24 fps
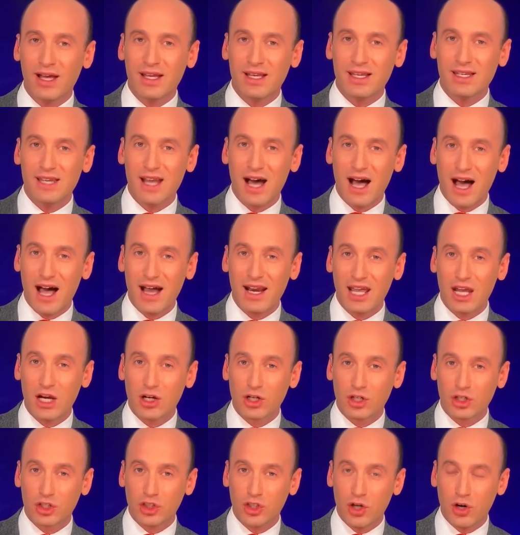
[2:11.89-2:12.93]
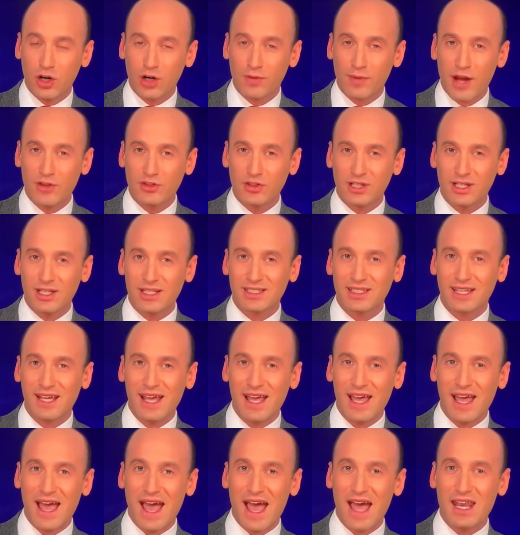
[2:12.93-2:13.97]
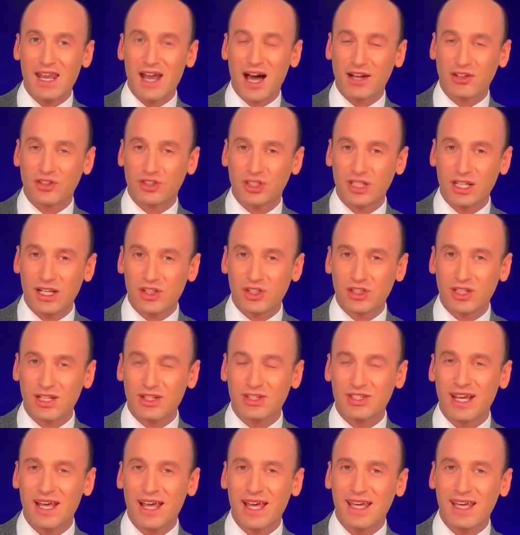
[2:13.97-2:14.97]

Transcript: non-Arizona residents and non-citizens,